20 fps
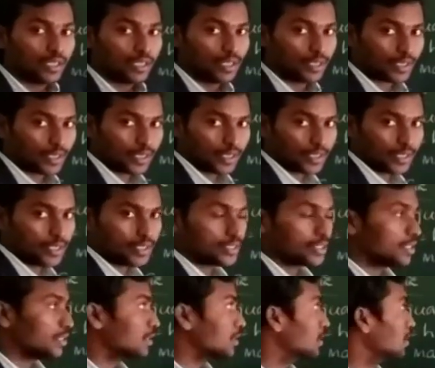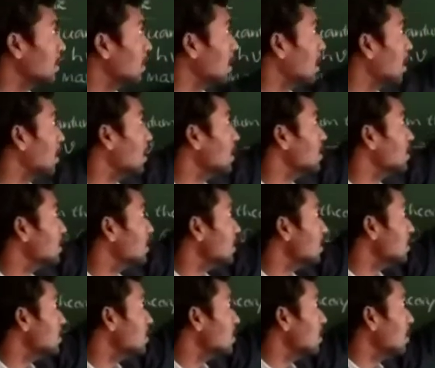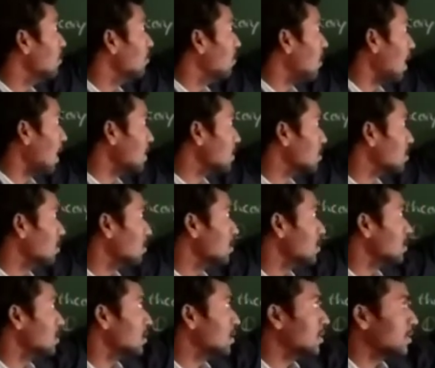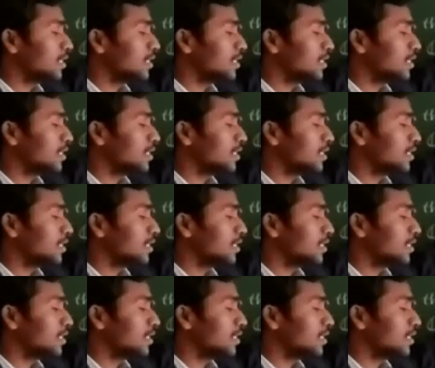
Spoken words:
radiation and h is Planck's constant.